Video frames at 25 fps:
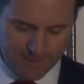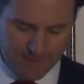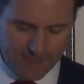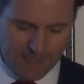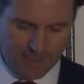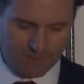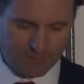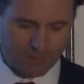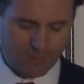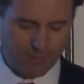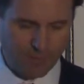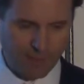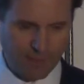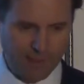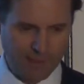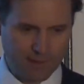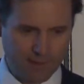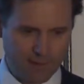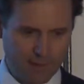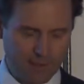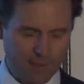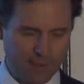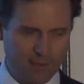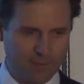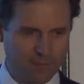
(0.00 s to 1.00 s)
And if
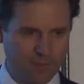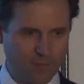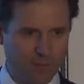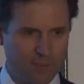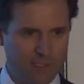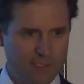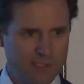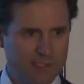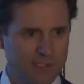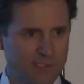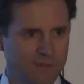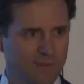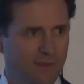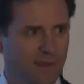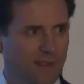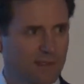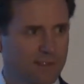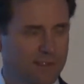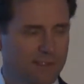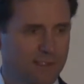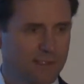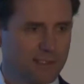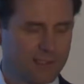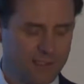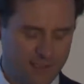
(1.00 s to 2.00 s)
a business
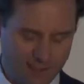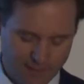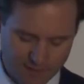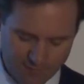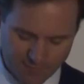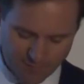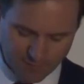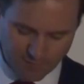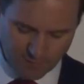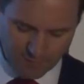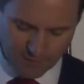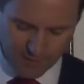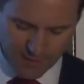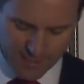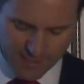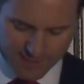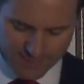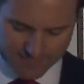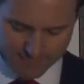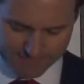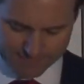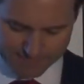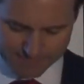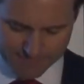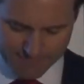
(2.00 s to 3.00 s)
fails to deliver on
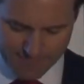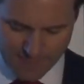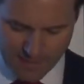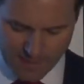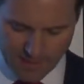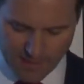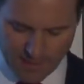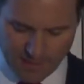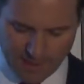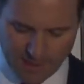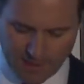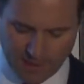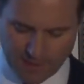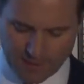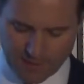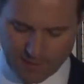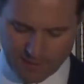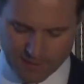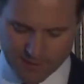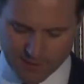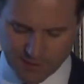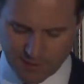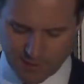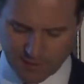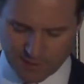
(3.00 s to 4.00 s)
that, there are
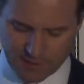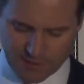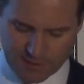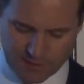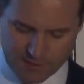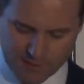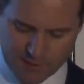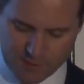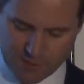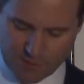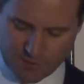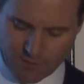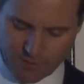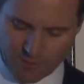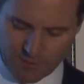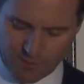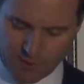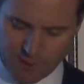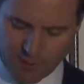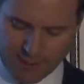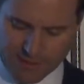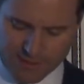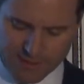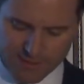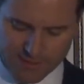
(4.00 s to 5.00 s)
certain consumer
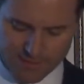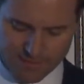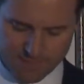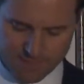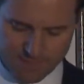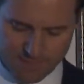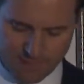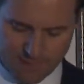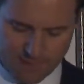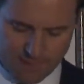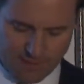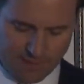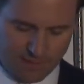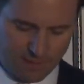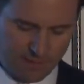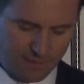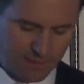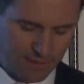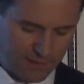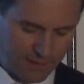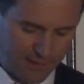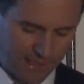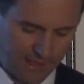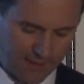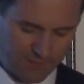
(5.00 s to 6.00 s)
rights
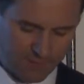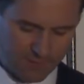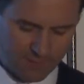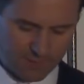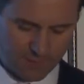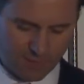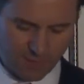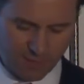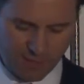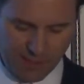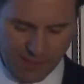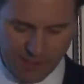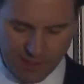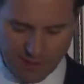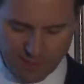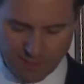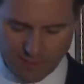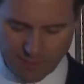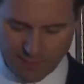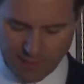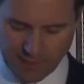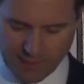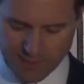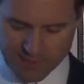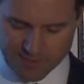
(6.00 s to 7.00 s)
that cover repair,
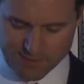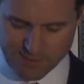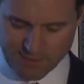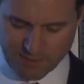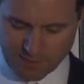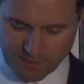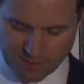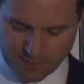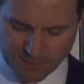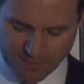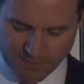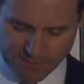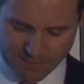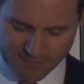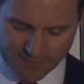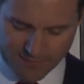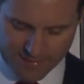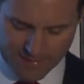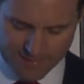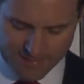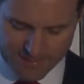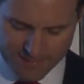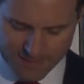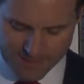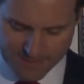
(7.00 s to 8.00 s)
replacement or a
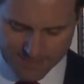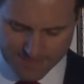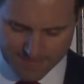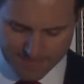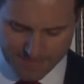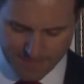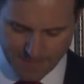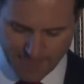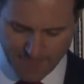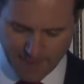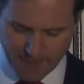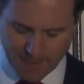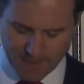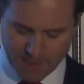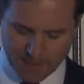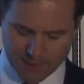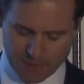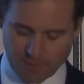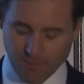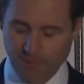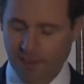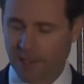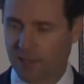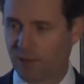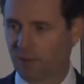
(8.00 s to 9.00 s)
refund, and
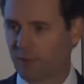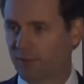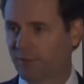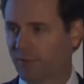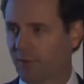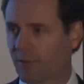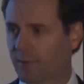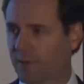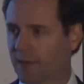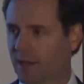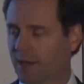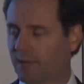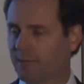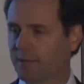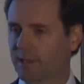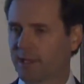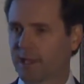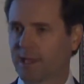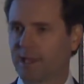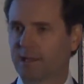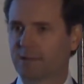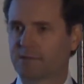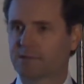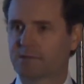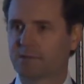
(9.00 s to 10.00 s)
you may also be able to
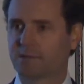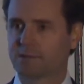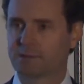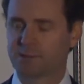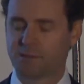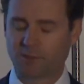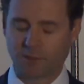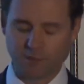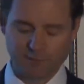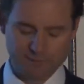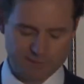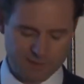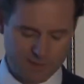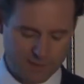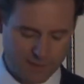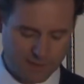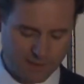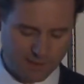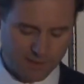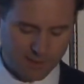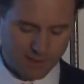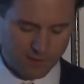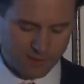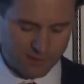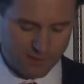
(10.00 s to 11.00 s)
cancel a service in
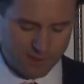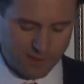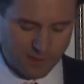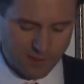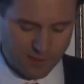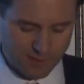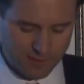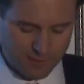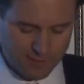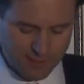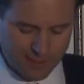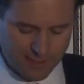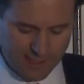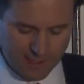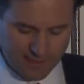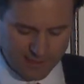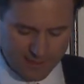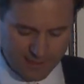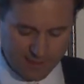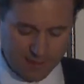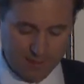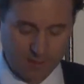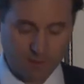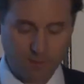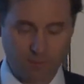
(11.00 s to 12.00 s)
certain
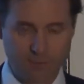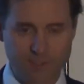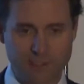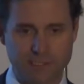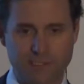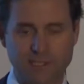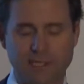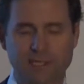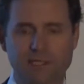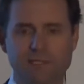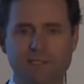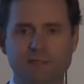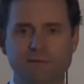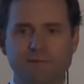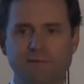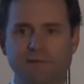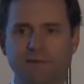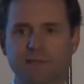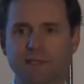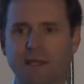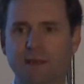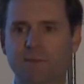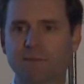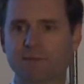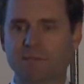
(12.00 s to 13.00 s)
circumstances, compensation for
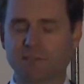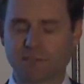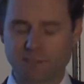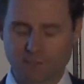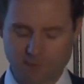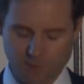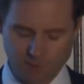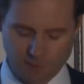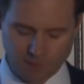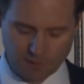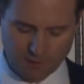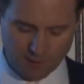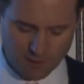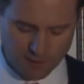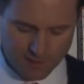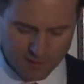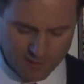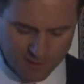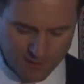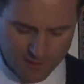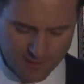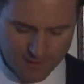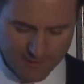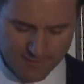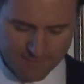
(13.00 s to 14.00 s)
damages or
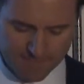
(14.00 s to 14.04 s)
loss.